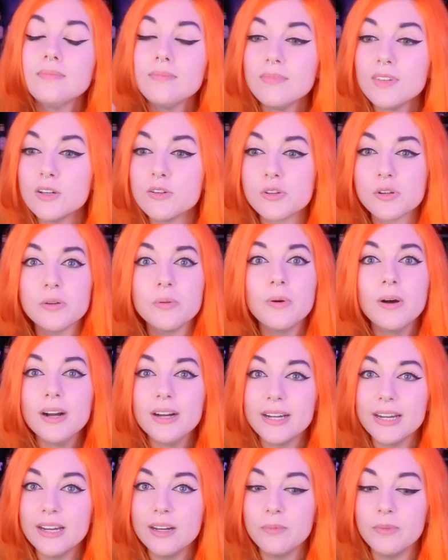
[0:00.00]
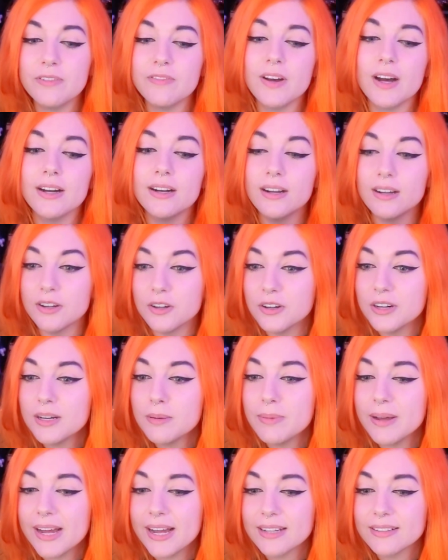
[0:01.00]
So we walk in, we've got a goodie
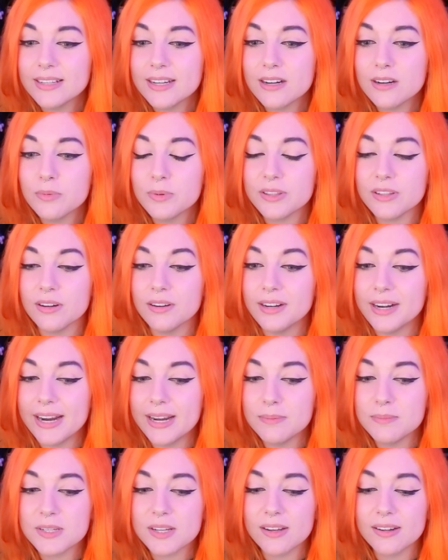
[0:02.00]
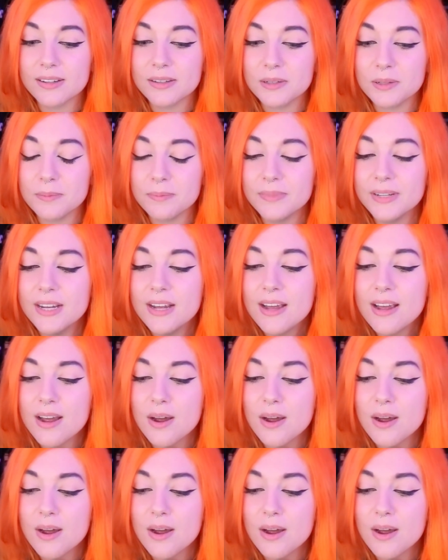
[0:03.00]
bag there with our names on them.